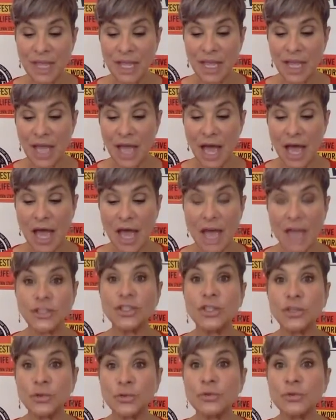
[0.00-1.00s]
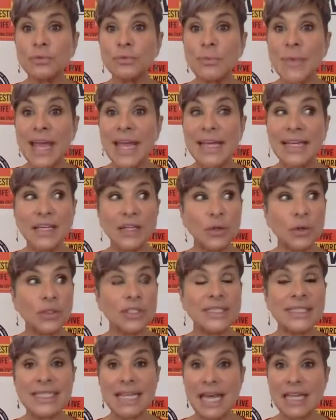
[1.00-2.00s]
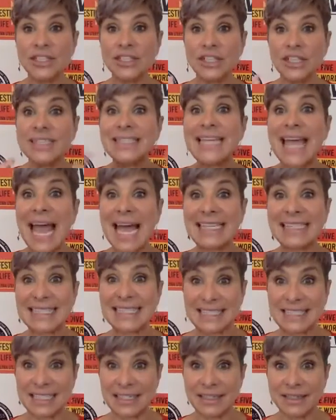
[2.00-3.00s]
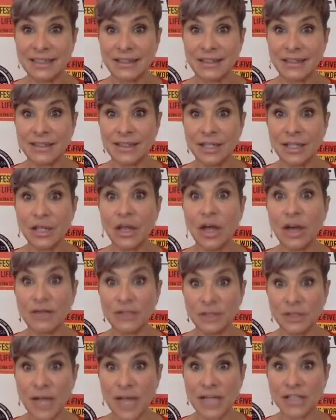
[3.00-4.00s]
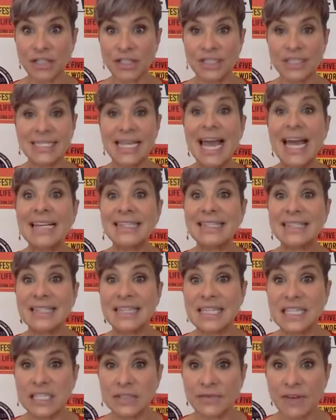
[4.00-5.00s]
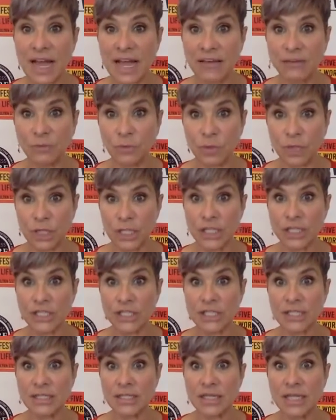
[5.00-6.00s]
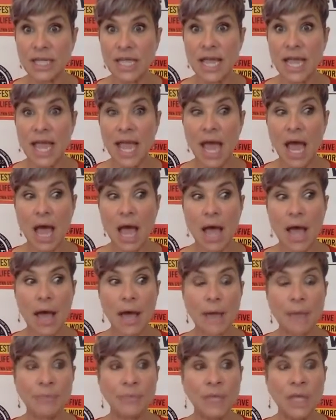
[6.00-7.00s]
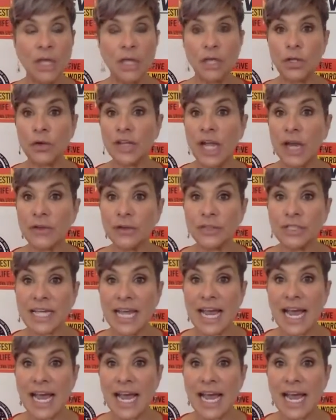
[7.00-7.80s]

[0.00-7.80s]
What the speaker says: to make your, just test Law of Attraction. Test these 5 words. You know, the other day I